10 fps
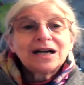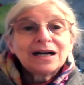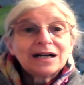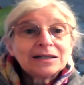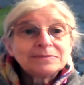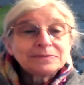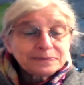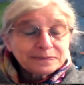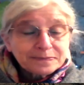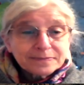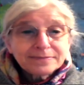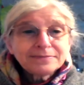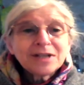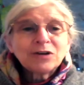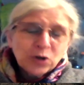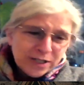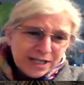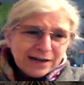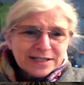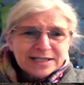Um, of course,
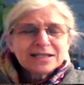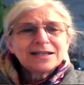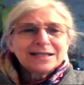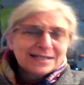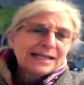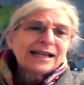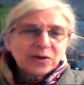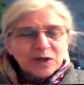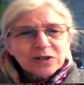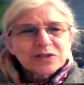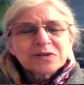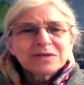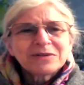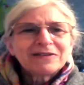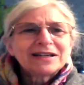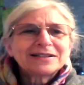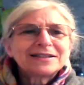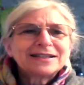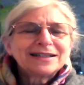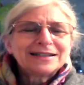Aristide and Zelaya were also
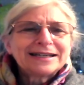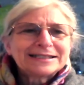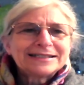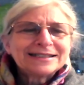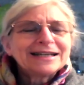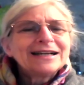democratically elected,